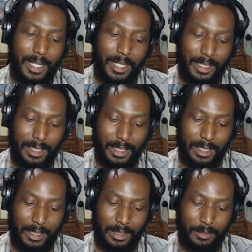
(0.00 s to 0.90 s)

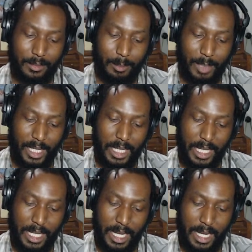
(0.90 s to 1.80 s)
But
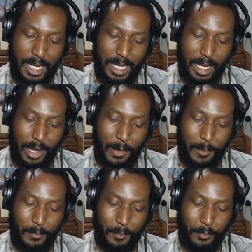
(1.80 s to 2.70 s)
he,
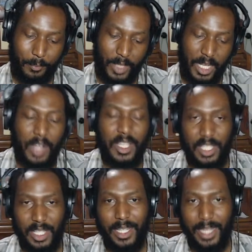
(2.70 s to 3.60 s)
he's
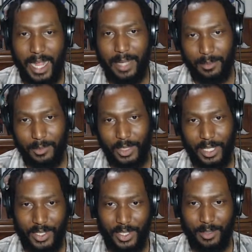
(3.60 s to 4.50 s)
looking at
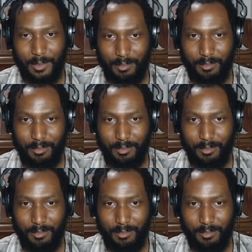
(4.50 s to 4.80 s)
religion